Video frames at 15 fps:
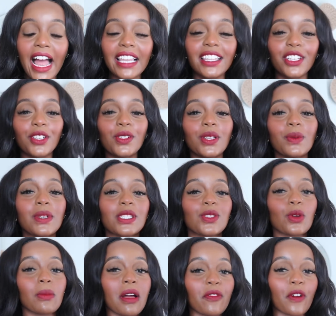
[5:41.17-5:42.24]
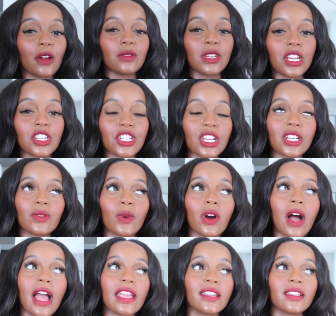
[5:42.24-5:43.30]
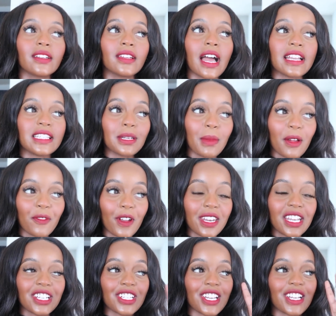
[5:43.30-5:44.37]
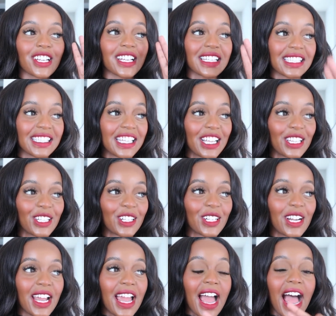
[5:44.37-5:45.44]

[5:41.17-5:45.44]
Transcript: I literally was doing my foundation. Well, I did my foundation concealer.